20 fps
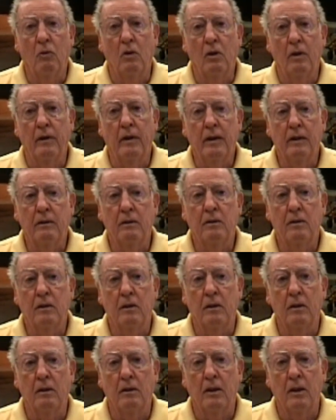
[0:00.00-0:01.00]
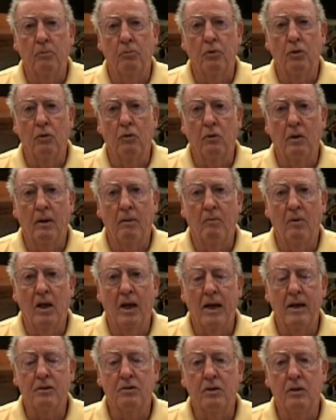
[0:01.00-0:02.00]
Well, that, uh, that
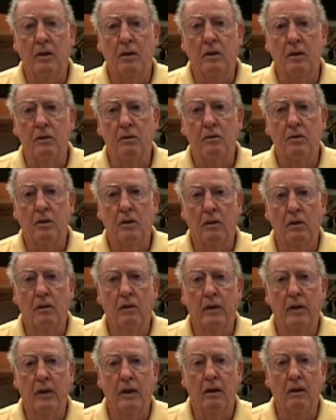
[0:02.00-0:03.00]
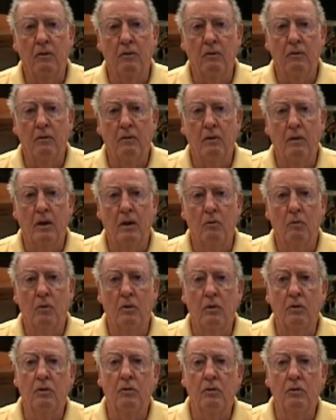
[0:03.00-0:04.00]
program lasted until they, they
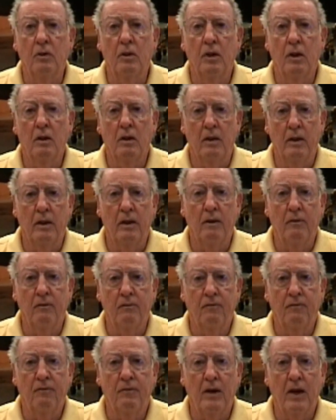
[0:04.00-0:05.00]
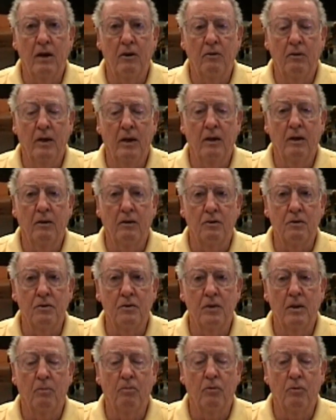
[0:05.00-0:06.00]
were doing a firing
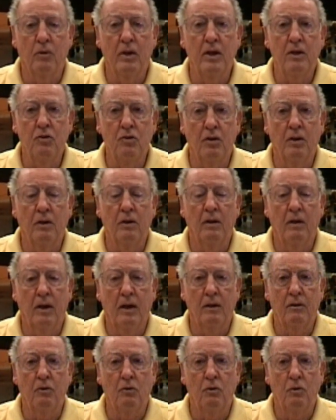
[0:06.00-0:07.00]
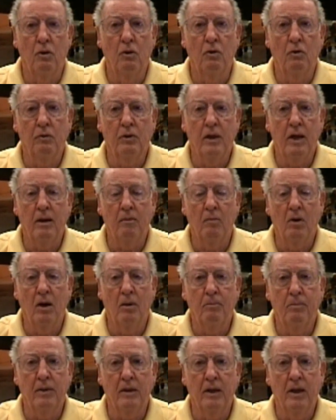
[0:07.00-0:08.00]
or separation, and the drone came
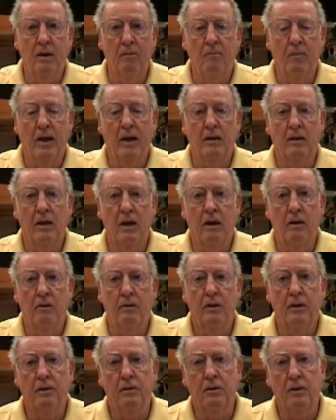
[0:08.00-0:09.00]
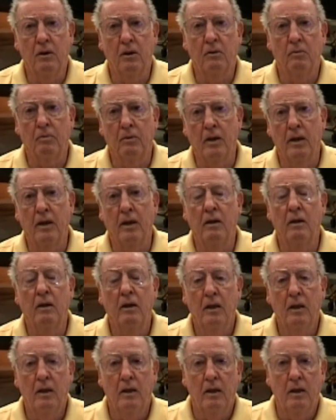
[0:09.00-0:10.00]
up and came back down and hit the
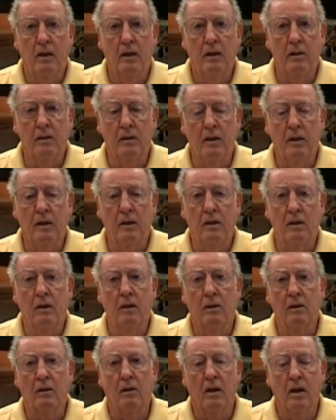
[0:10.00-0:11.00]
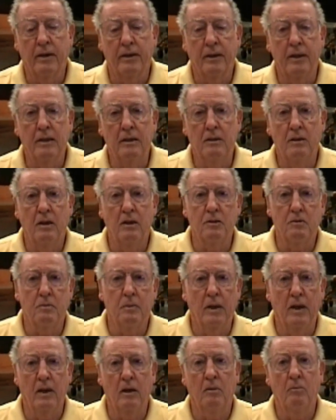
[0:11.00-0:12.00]
airplane, and the uh, Lockheed
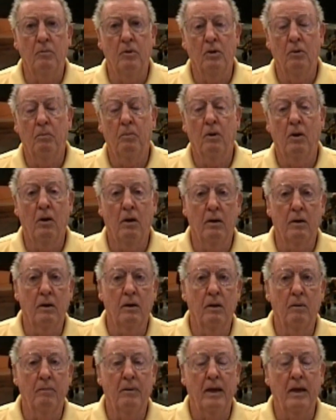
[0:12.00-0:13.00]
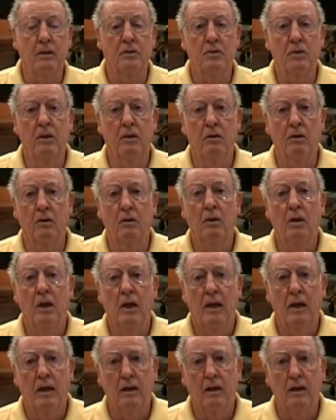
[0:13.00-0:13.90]
test pilot Bill Park in the back seater